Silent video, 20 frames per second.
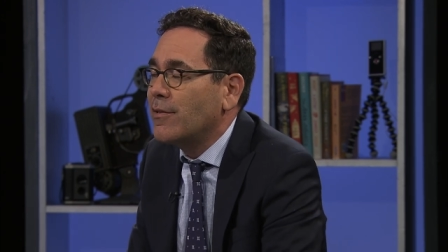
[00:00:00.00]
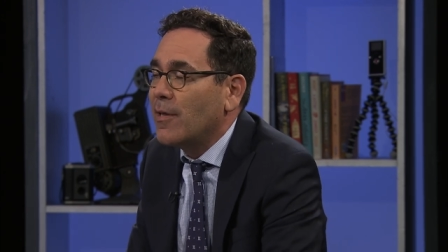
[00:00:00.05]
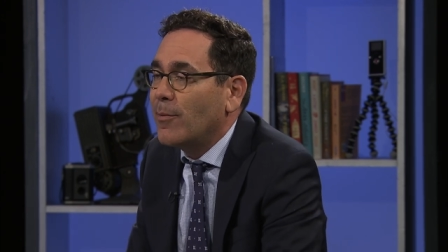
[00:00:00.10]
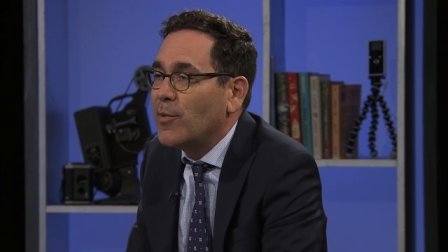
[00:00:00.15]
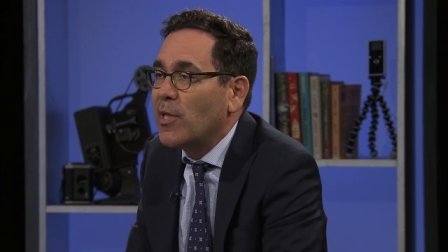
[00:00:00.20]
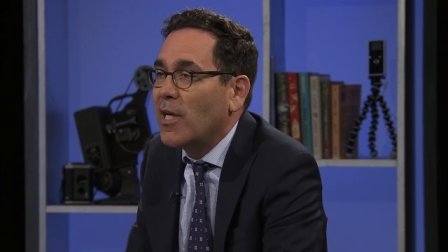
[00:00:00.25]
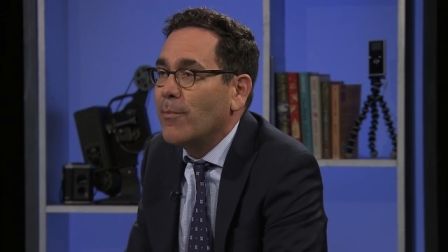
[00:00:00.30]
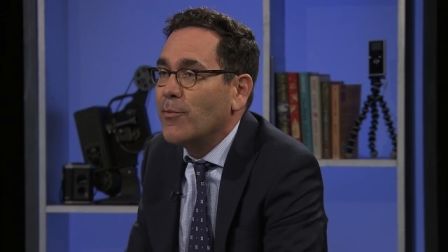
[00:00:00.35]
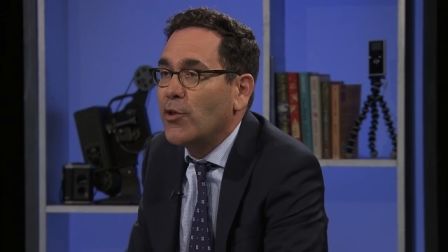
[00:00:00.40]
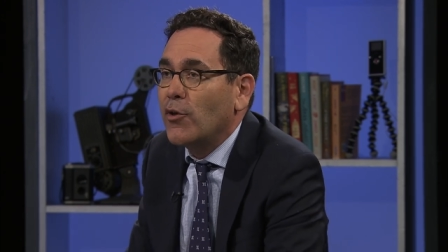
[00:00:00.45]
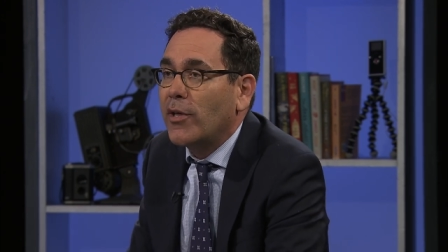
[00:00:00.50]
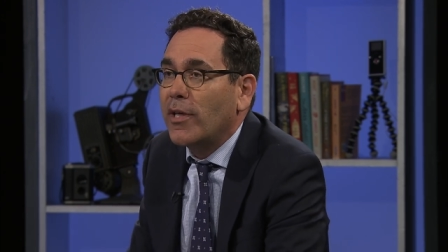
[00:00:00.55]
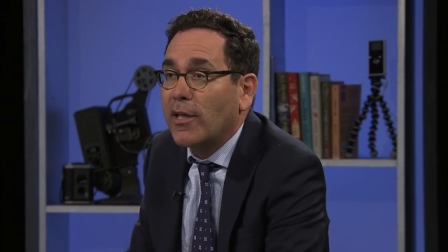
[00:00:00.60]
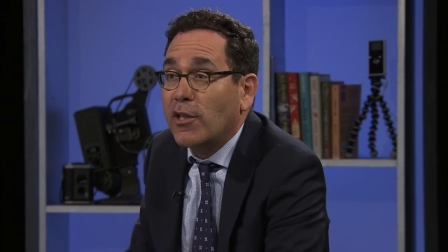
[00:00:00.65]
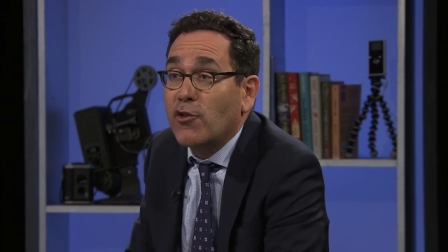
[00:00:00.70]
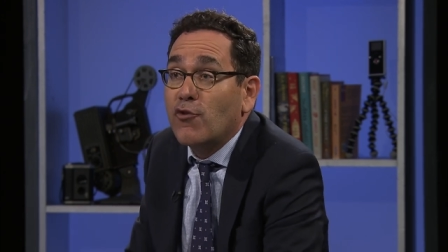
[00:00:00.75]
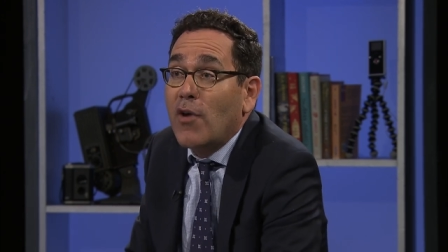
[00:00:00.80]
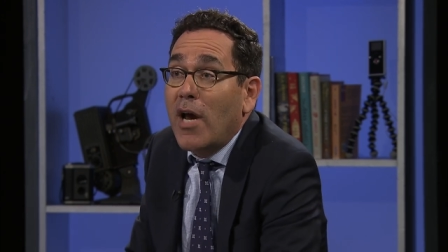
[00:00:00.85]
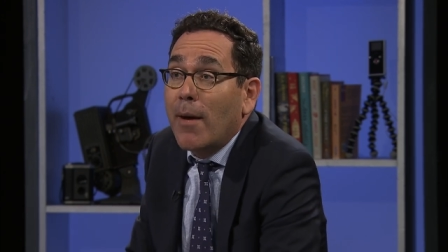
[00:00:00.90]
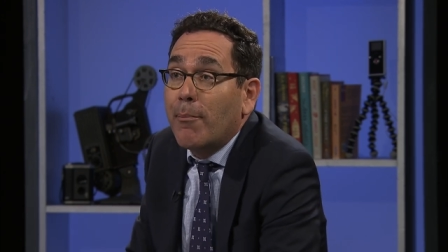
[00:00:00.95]
sometimes you can
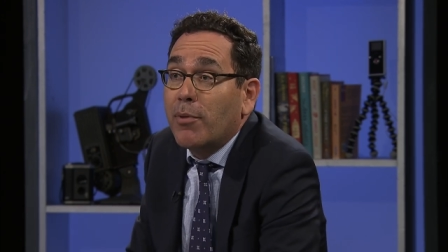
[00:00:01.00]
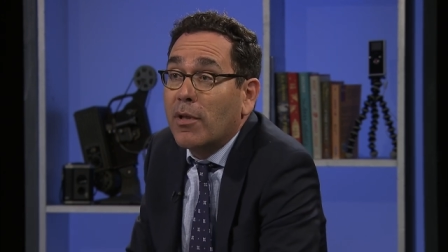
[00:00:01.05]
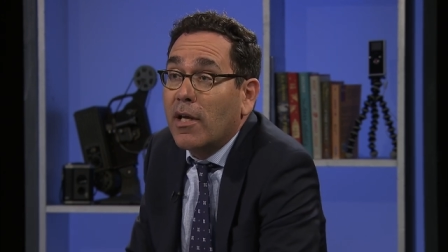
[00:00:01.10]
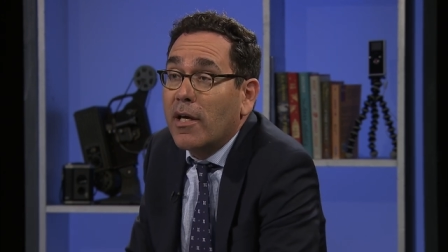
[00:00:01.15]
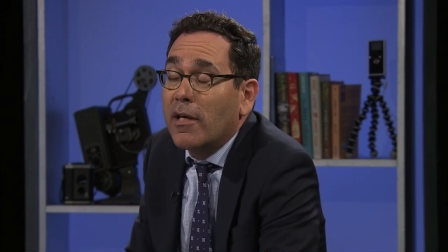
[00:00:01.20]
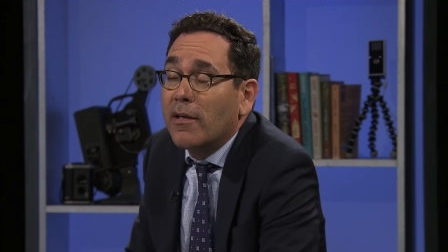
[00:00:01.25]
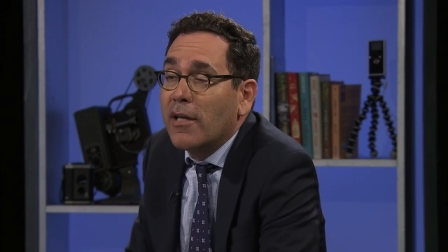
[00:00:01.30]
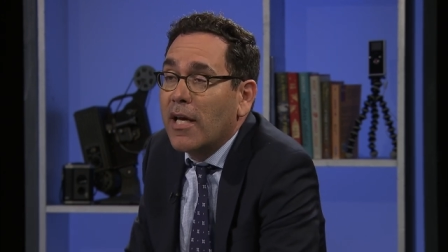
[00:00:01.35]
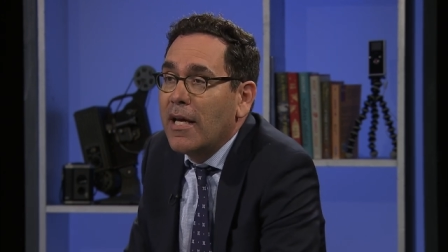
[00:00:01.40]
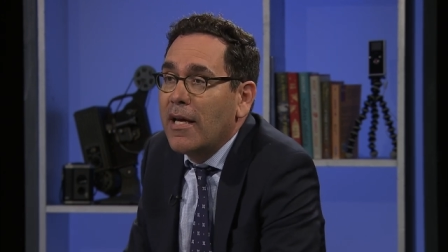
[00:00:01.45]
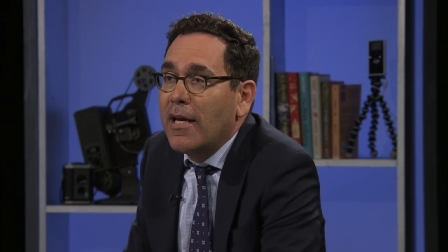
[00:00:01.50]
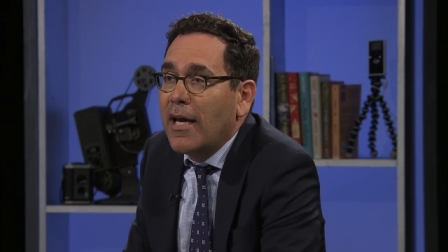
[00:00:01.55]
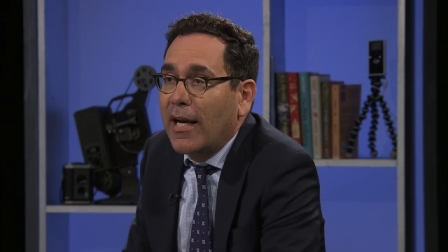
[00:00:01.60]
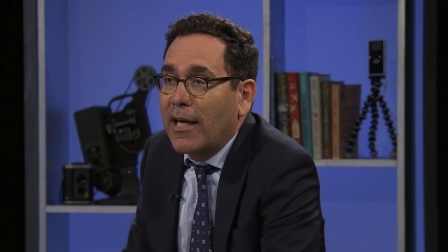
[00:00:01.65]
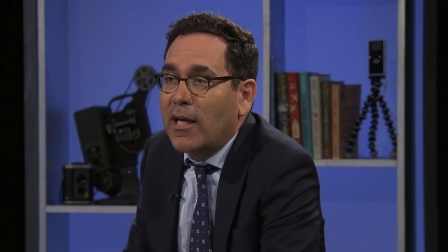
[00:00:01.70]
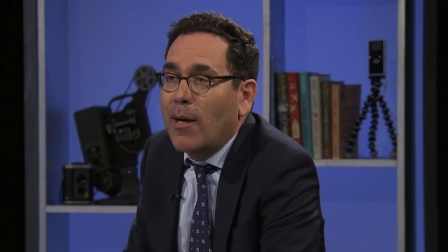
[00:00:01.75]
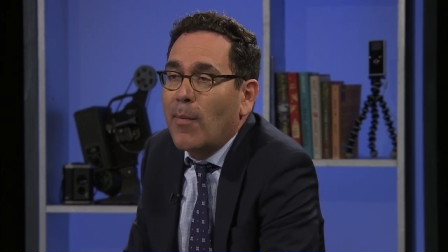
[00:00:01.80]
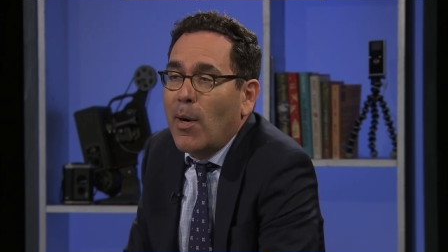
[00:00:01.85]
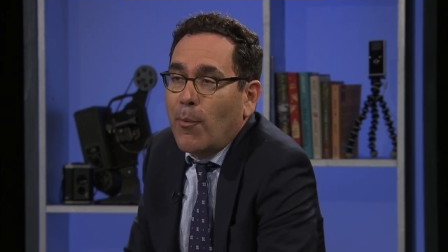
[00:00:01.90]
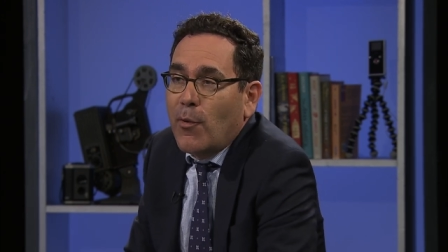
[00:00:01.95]
extrapolate
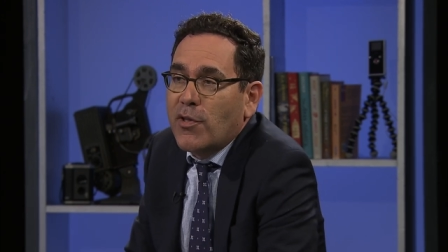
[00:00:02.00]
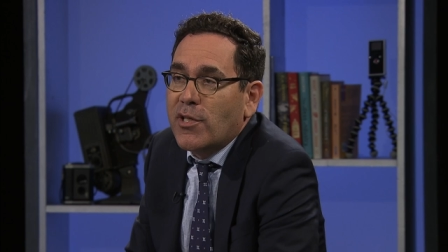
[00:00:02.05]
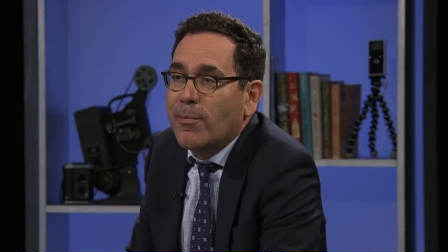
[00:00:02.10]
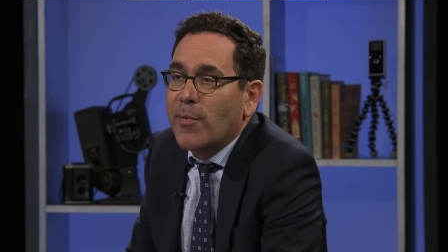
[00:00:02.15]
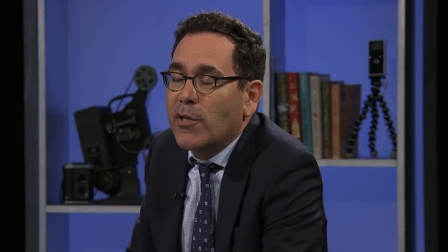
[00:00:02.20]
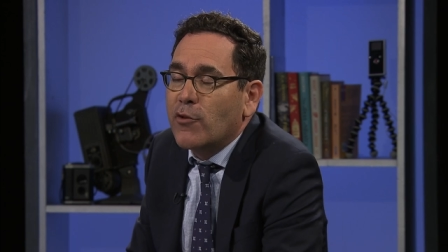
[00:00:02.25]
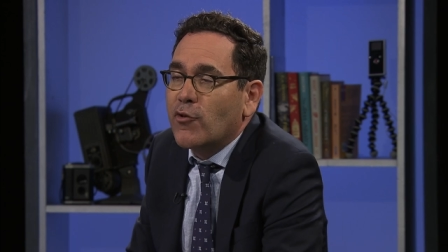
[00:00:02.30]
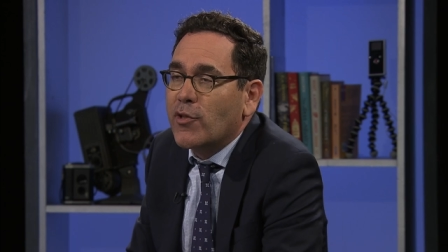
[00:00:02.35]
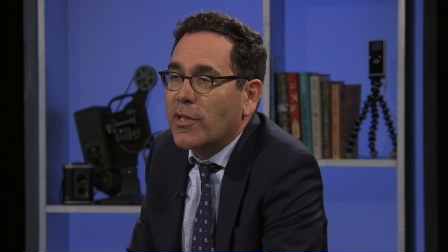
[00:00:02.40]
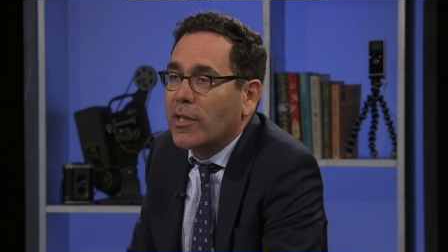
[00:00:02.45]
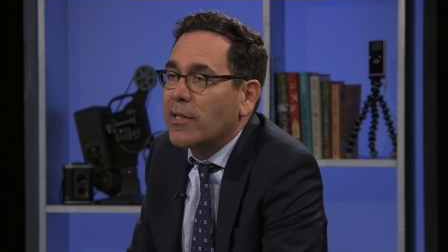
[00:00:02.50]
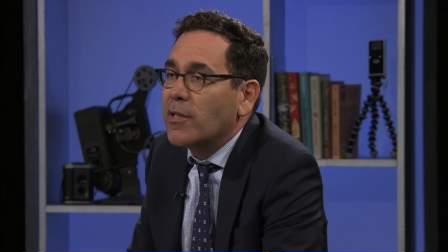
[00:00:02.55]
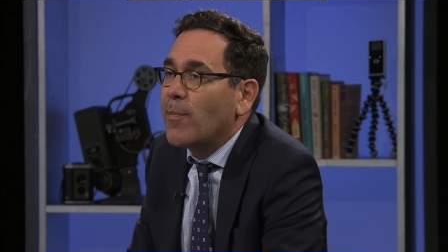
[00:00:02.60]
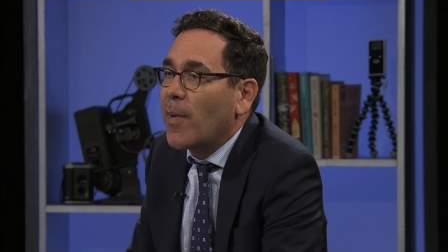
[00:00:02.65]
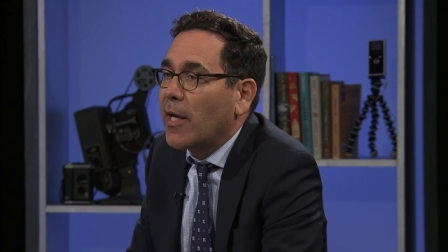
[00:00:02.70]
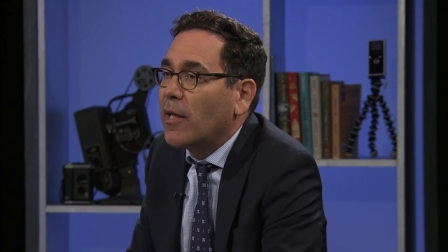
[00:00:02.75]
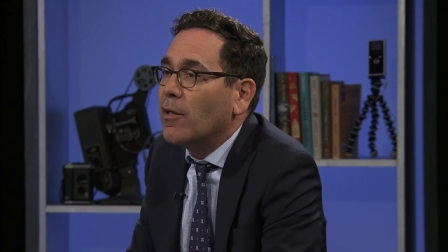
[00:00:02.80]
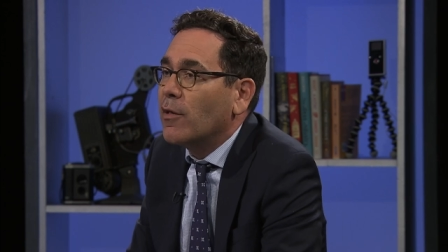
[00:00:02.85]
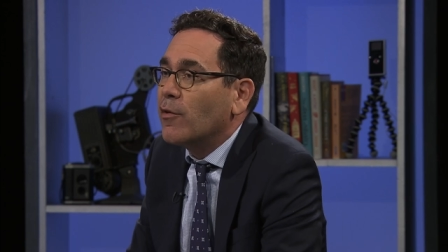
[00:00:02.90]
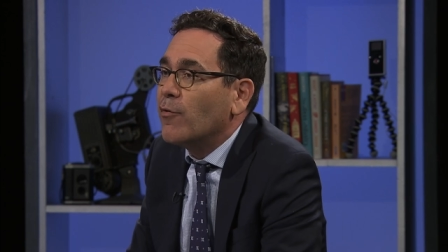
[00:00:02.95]
and come up with some interesting
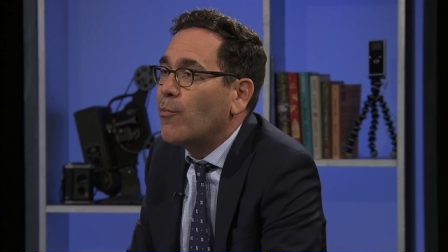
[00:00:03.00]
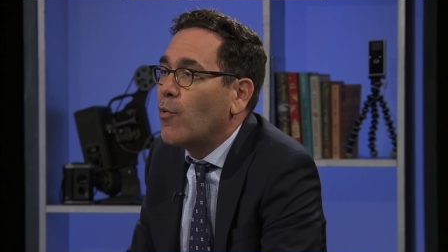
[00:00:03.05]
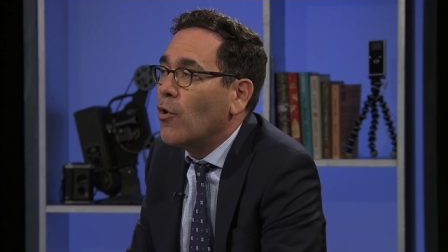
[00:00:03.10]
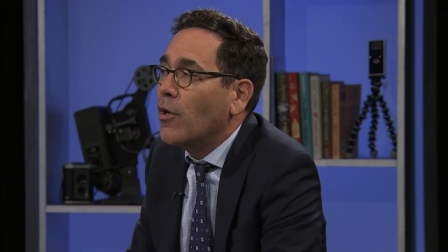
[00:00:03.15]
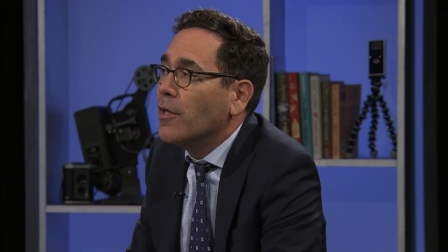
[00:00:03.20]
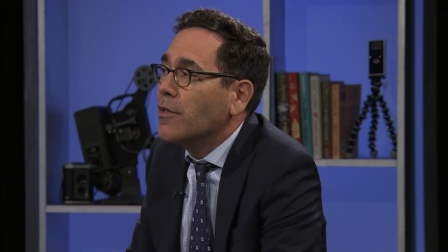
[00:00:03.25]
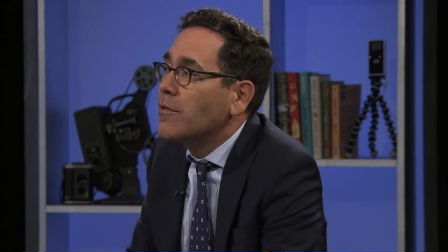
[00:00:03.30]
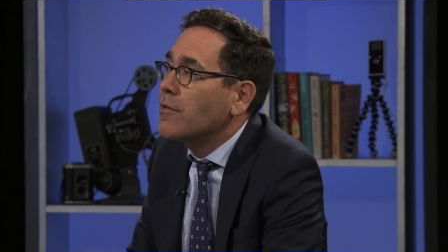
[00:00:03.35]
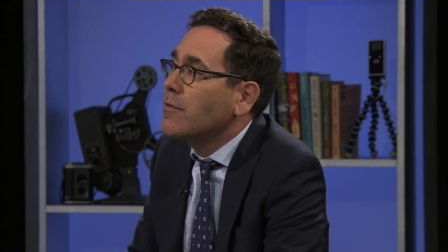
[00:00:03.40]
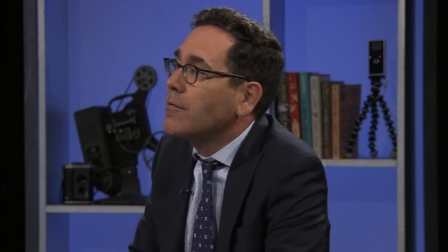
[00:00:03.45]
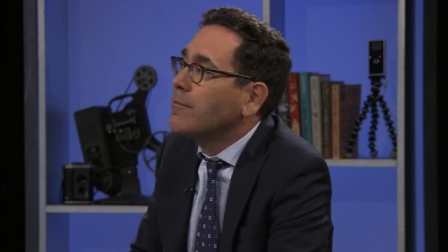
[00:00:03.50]
speculative well, points.